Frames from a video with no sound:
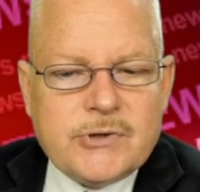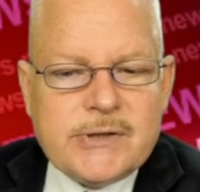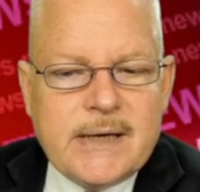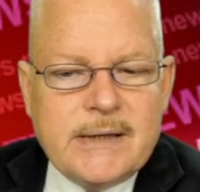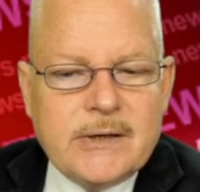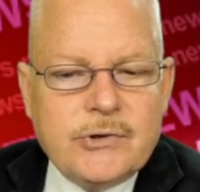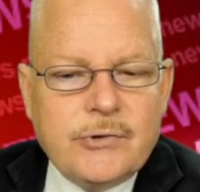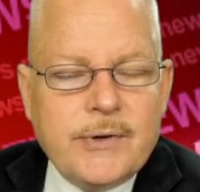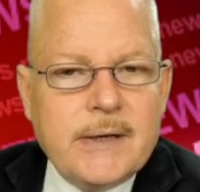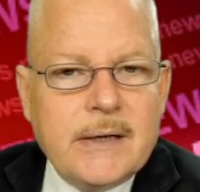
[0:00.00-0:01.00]
said that
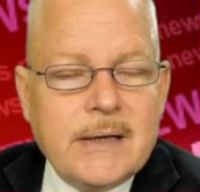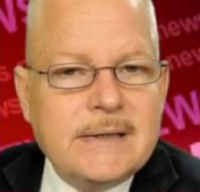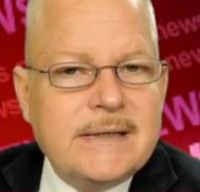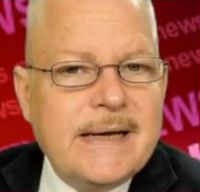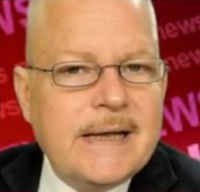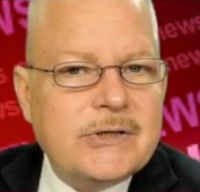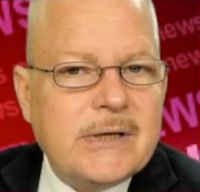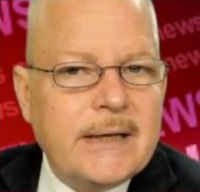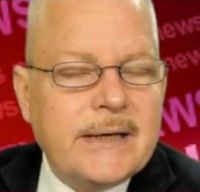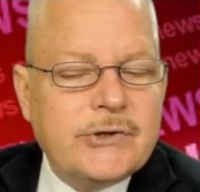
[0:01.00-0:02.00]
during de
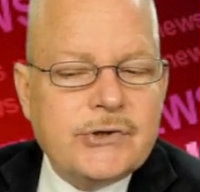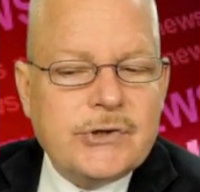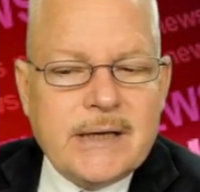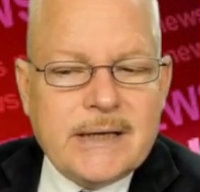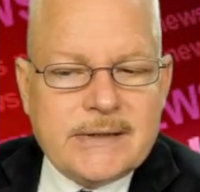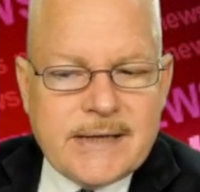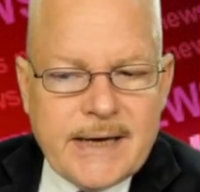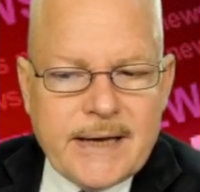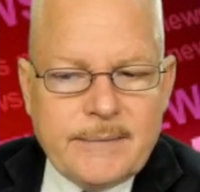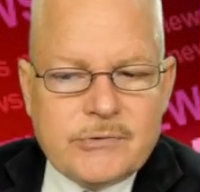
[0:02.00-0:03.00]
escalation
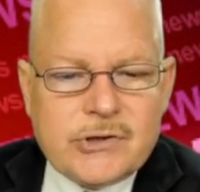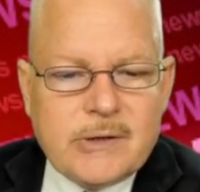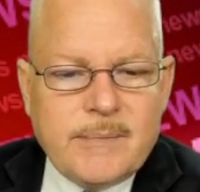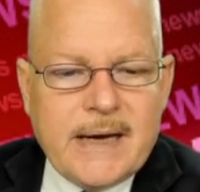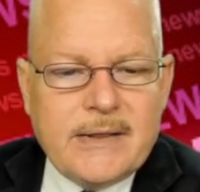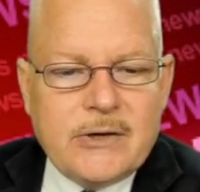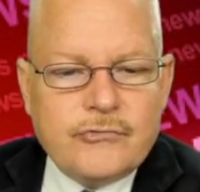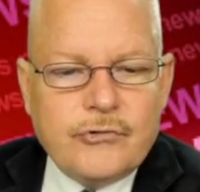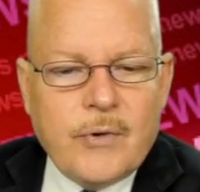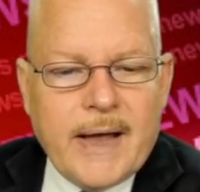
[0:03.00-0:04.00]
attempts, the man then
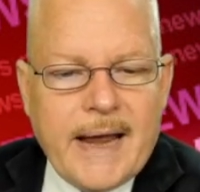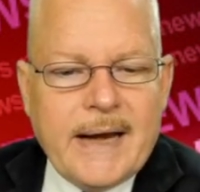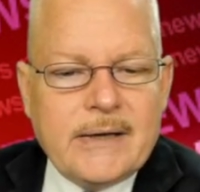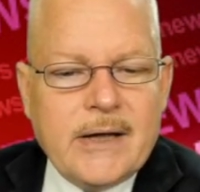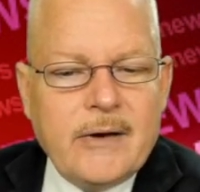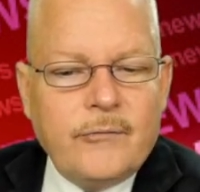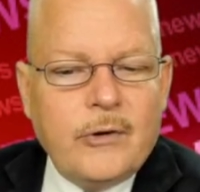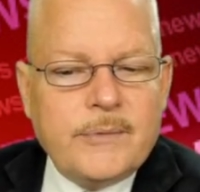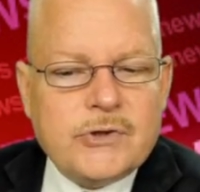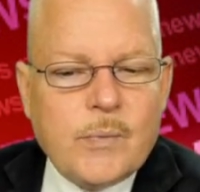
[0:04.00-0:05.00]
drew a handgun
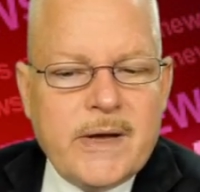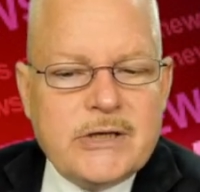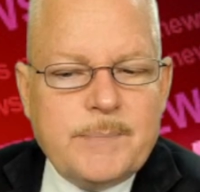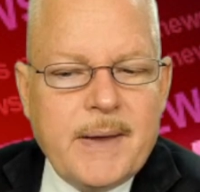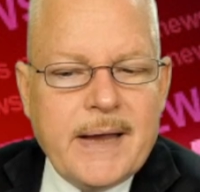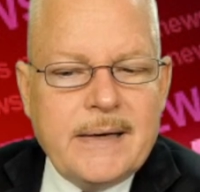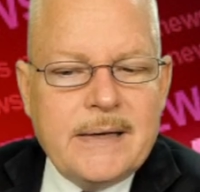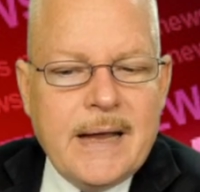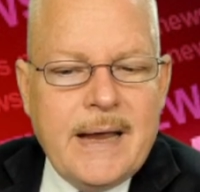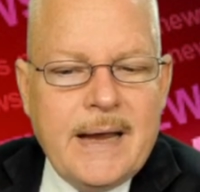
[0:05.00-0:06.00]
from his waistband
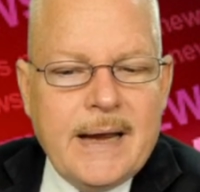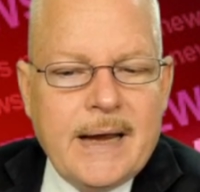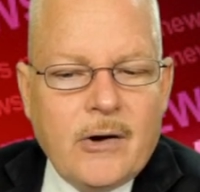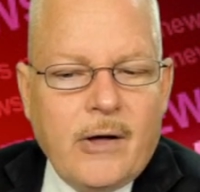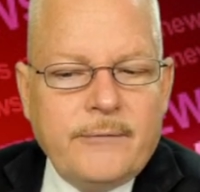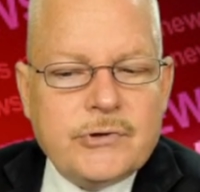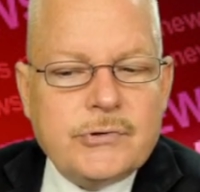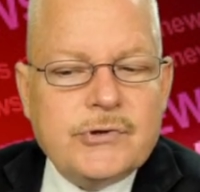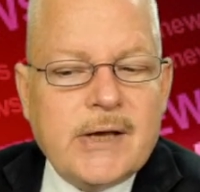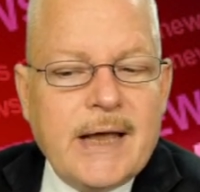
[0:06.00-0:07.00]
and
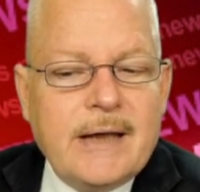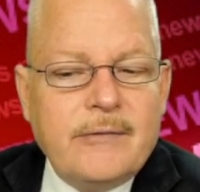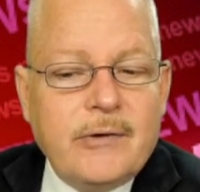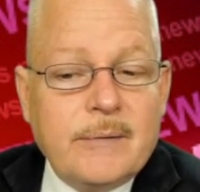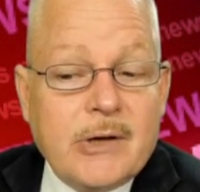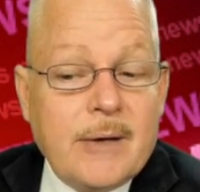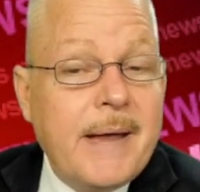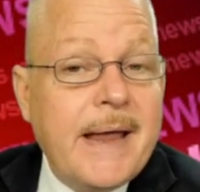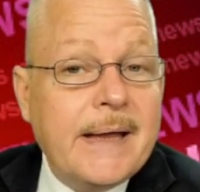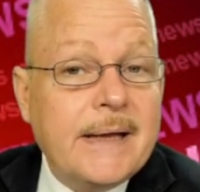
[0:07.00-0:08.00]
officers gave him
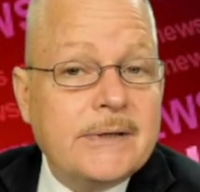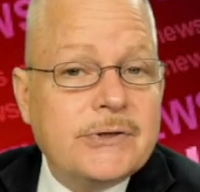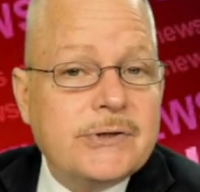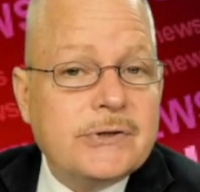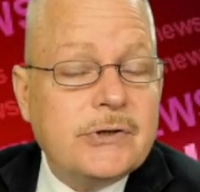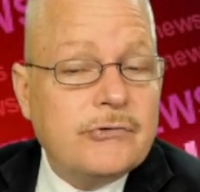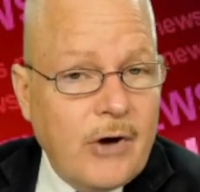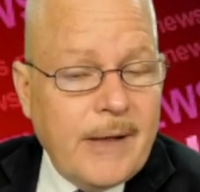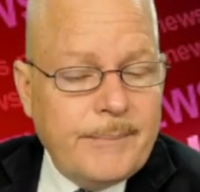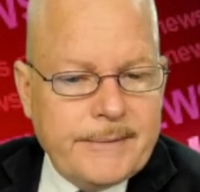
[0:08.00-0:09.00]
commands to
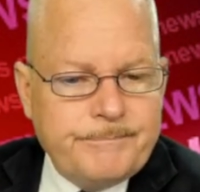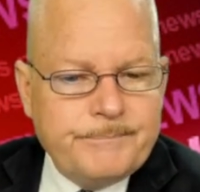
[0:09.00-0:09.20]
drop it.